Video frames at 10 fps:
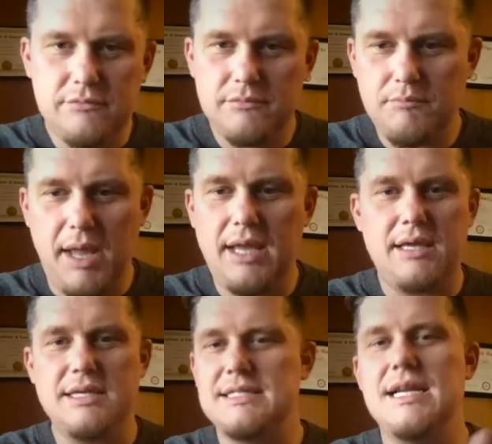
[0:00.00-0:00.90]
Mike
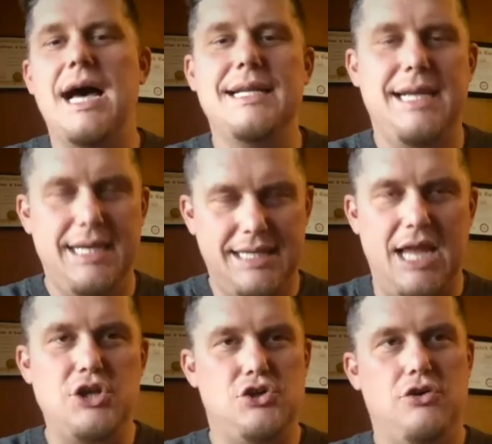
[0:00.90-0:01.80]
is not in any
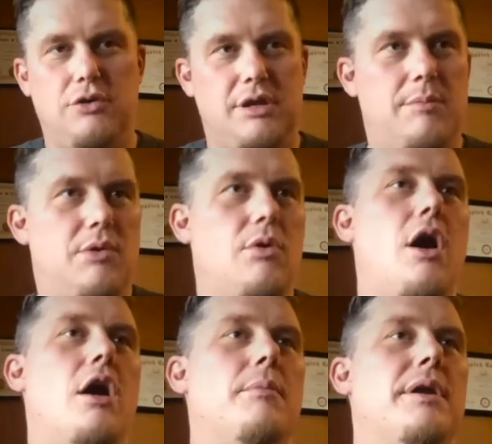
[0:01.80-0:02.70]
danger, don't get me
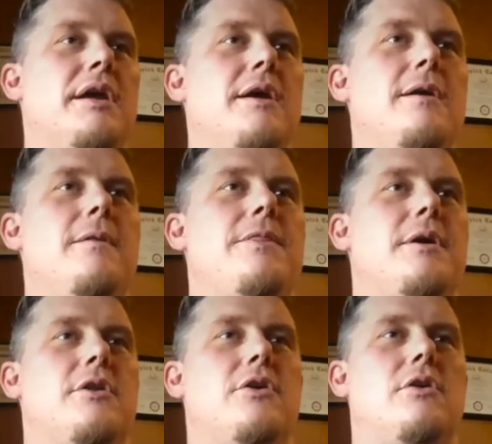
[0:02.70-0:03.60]
wrong, but
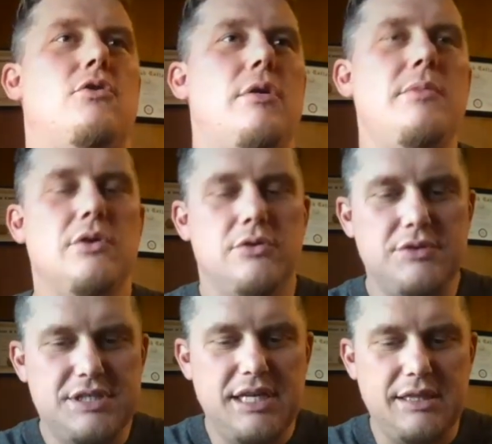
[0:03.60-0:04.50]
the criminal
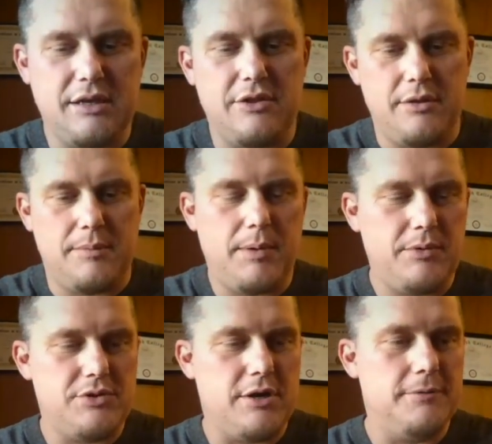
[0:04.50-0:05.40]
who's sitting there, the
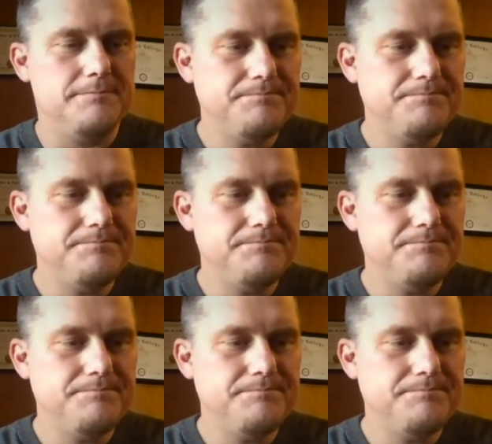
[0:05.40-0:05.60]
perpetrator,